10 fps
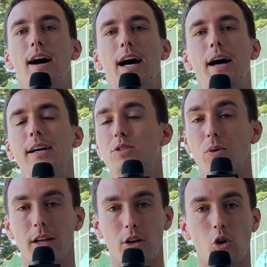It's
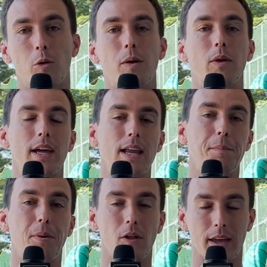really cool, but we end
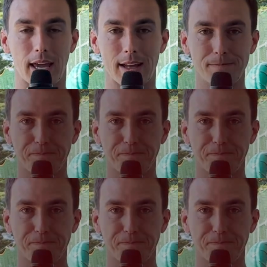up pulling in,